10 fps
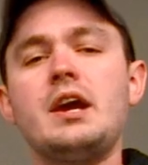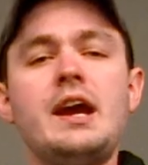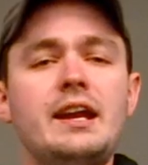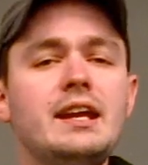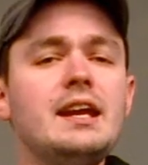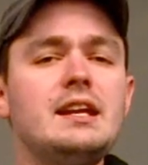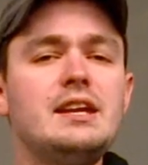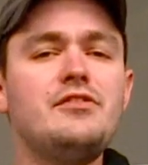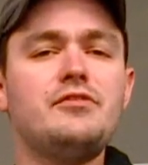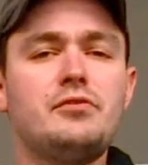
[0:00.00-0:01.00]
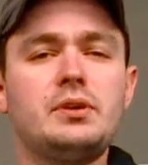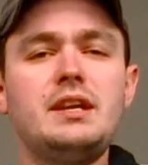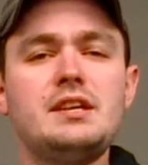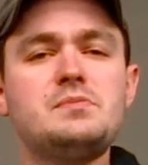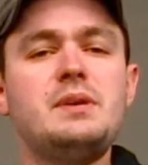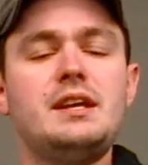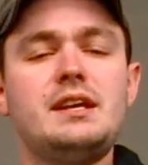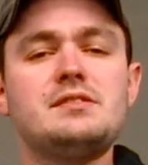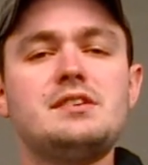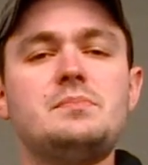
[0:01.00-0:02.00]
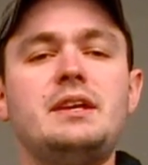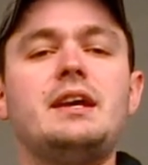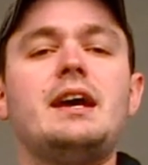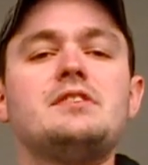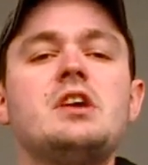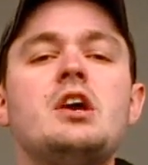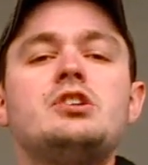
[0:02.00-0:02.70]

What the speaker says: and again, even for ESP and SSP guys,